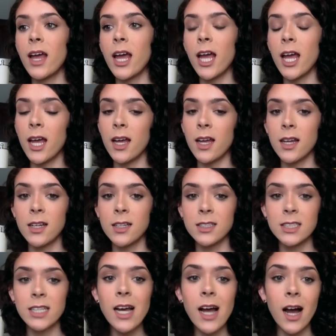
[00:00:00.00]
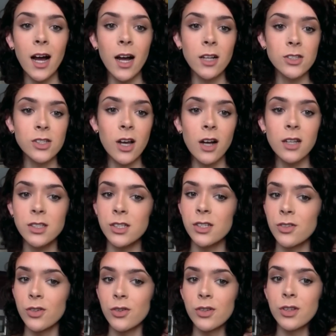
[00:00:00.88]
And yeah, I'll talk
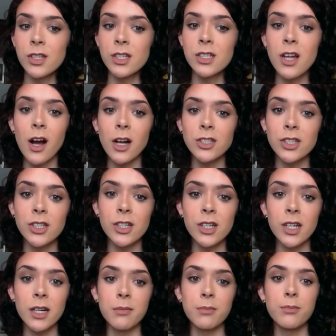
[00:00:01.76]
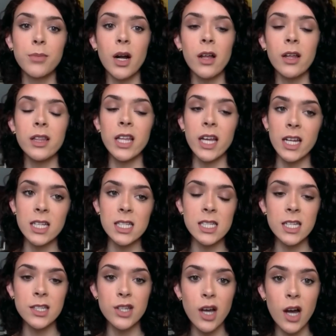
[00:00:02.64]
to the doctor and probably the
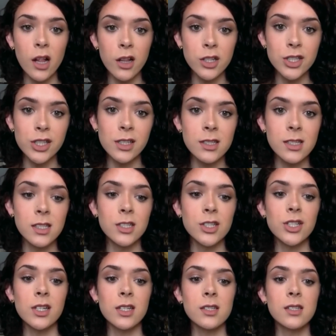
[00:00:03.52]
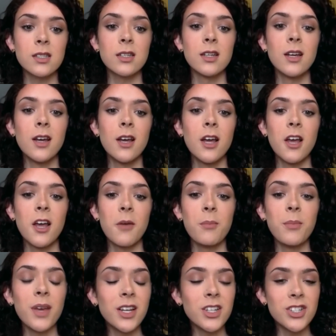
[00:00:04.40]
anesthesiologist and just
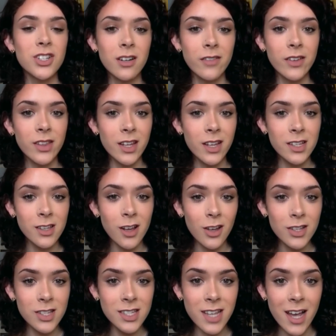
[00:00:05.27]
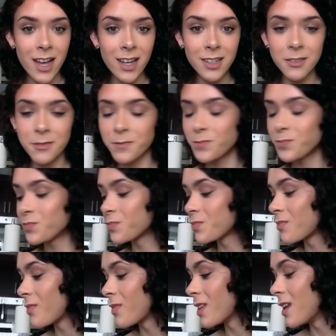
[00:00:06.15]
make sure everything is all set.
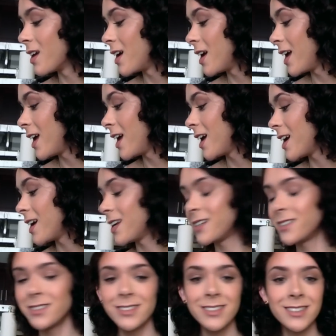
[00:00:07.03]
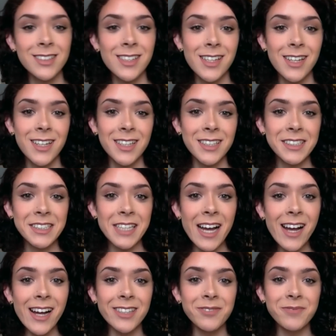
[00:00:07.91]
And
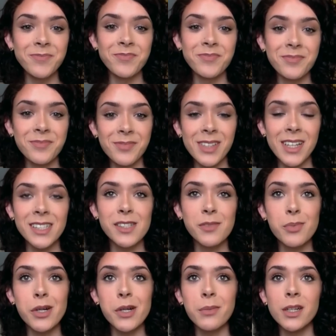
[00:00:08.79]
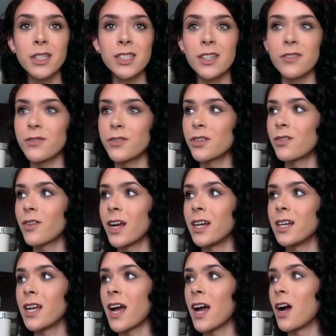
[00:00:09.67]
yeah, that's pretty much it for
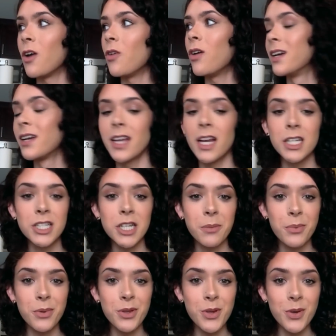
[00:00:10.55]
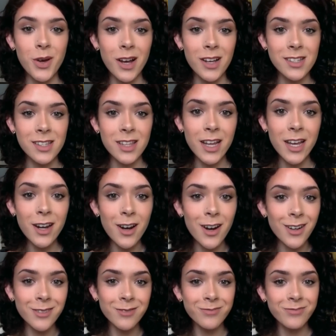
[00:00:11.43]
right now. Catch up with you guys later.